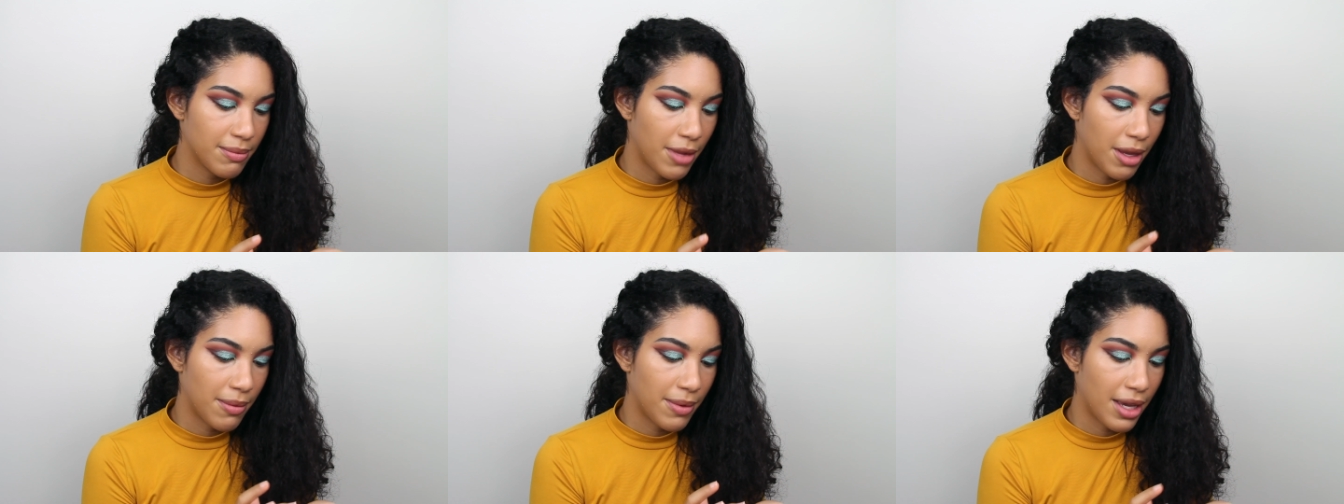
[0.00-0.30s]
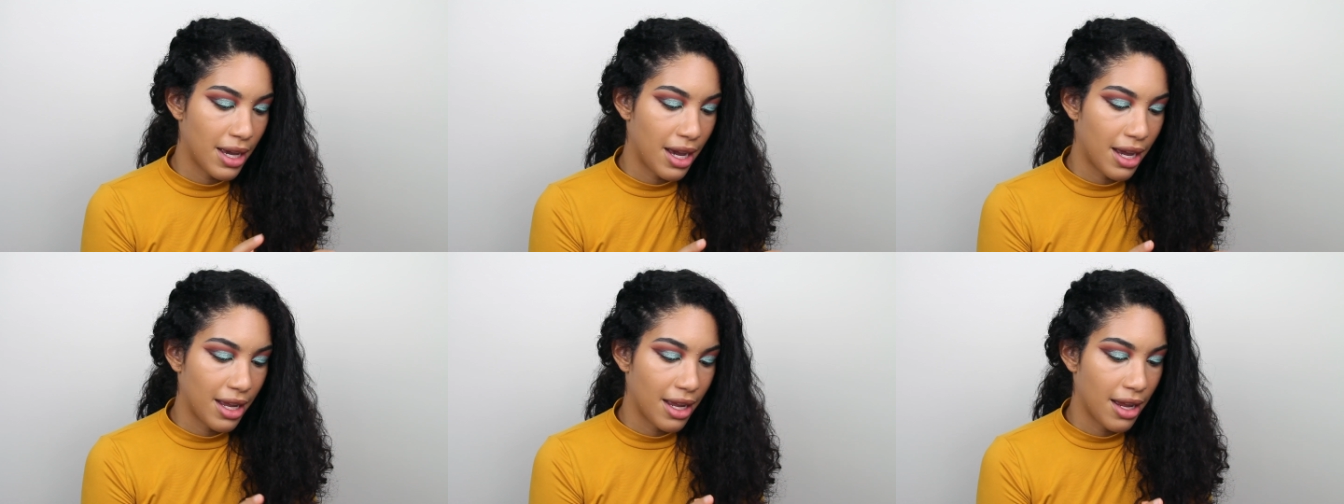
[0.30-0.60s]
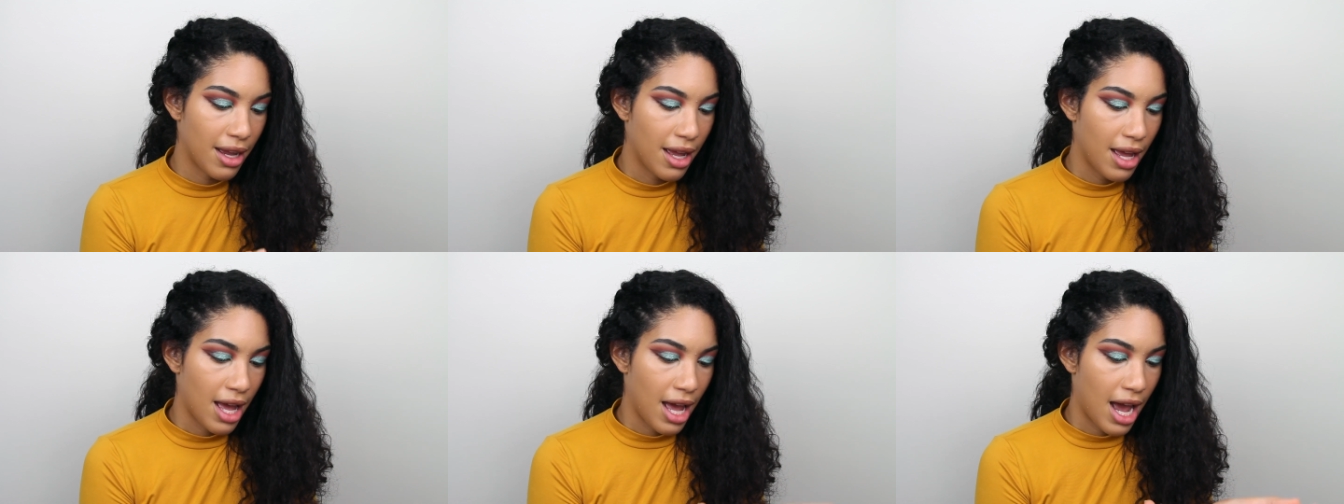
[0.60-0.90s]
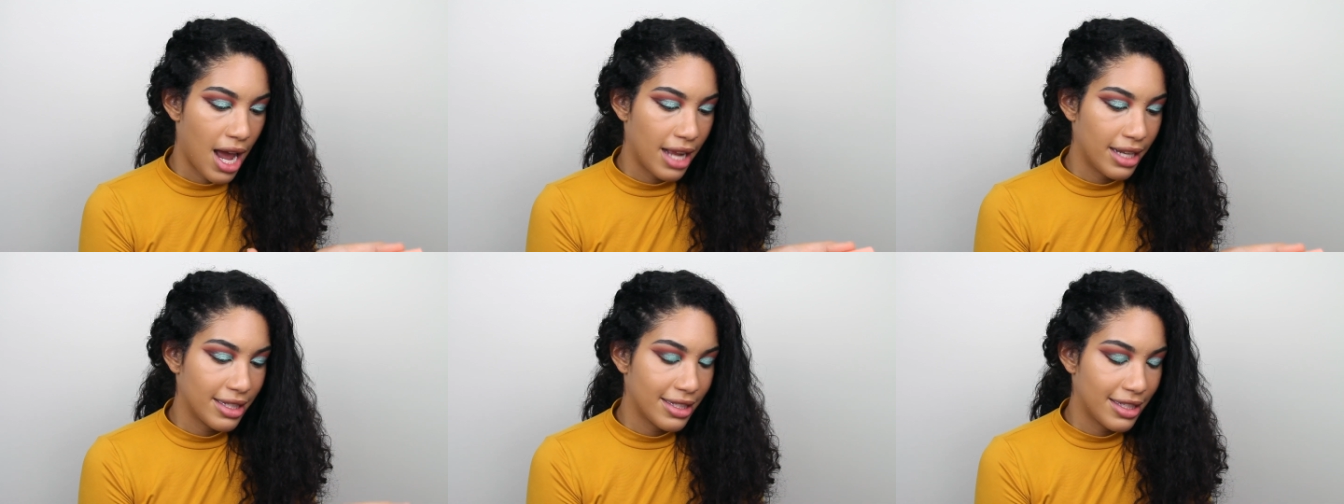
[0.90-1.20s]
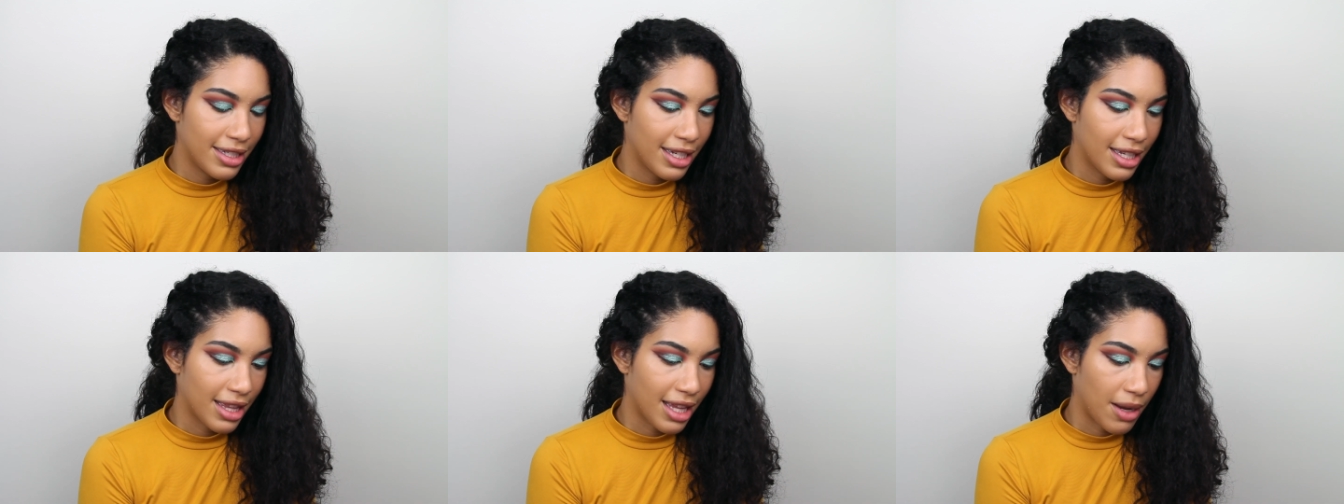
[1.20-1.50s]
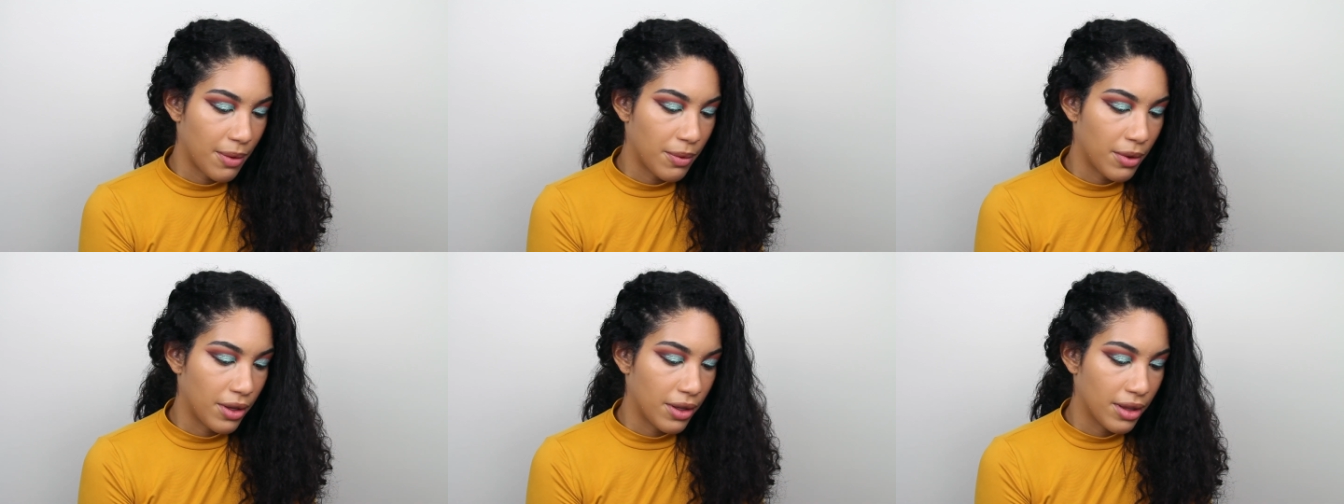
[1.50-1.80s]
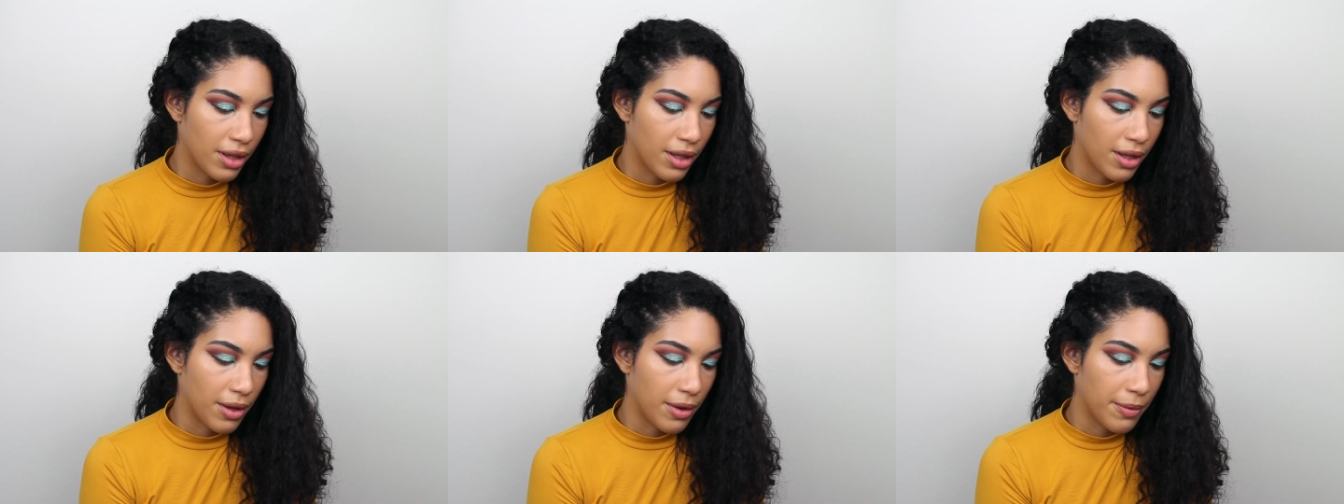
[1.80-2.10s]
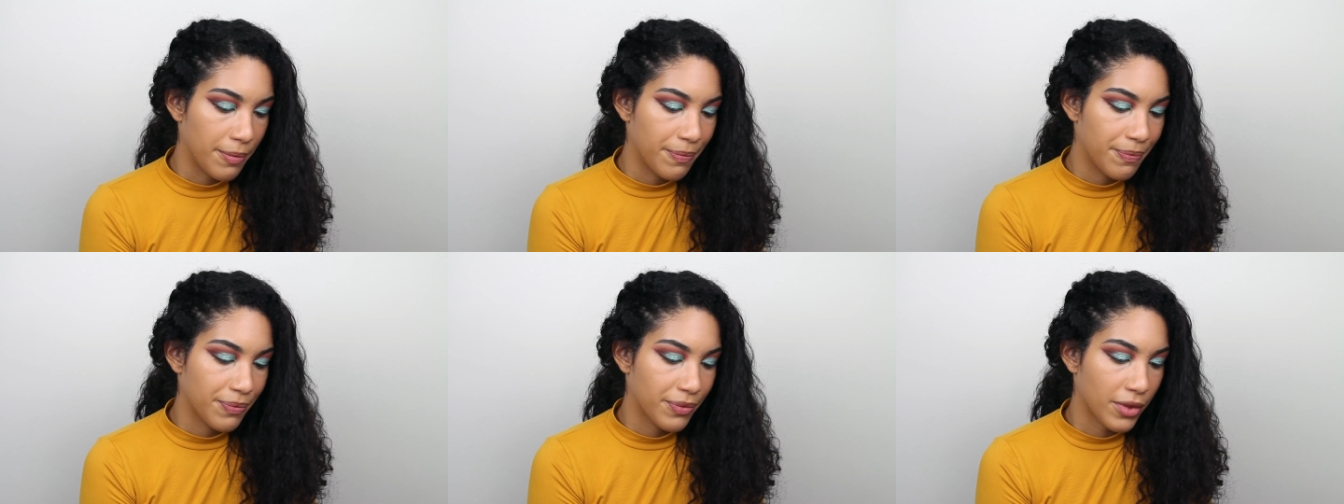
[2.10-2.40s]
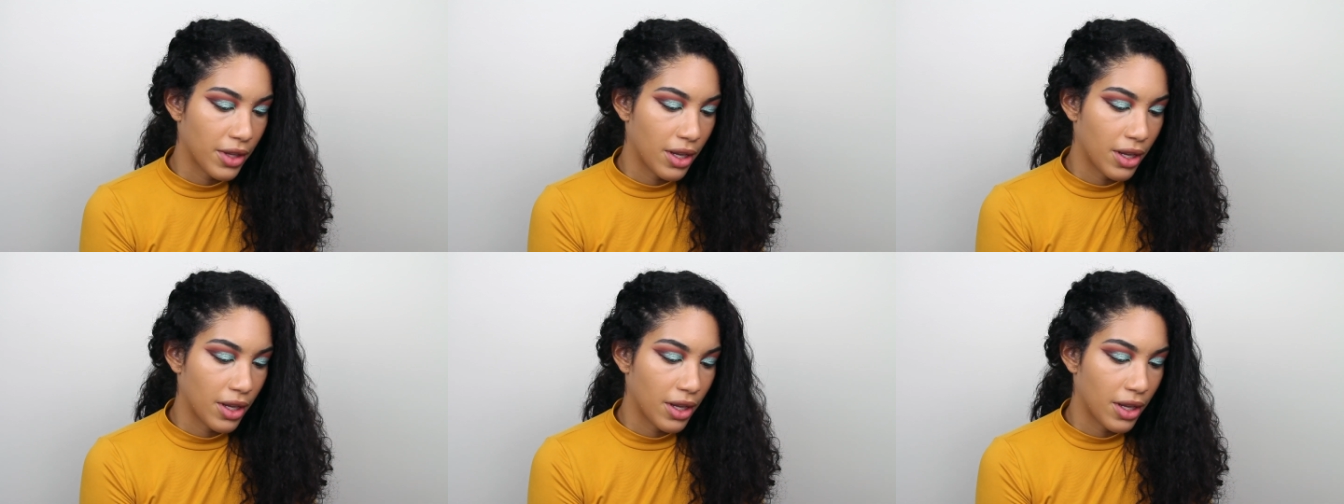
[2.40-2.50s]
Maybe I didn't see it that well on the